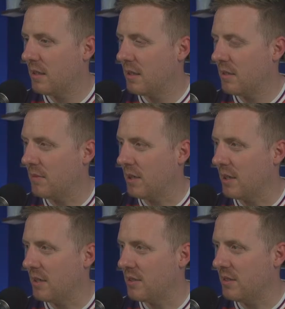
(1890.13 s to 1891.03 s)
Right,
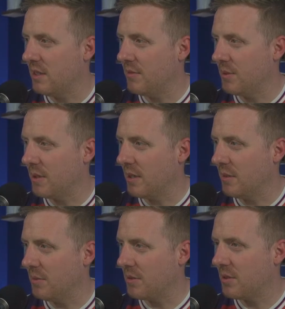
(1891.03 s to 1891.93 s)
and it's neither one of
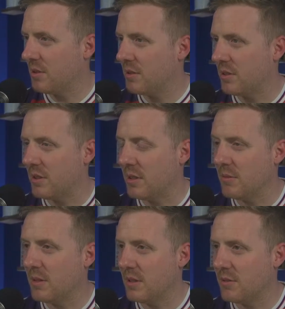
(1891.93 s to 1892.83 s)
those, so
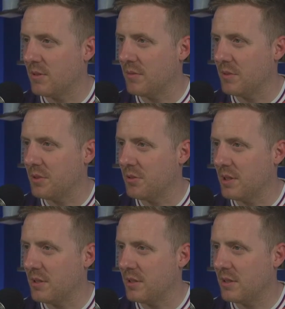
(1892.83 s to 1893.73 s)
that's really
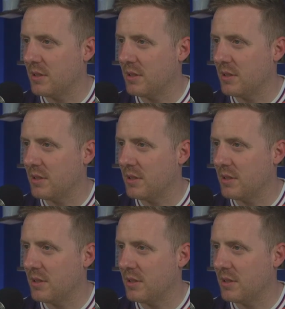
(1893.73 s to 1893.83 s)
frustrating.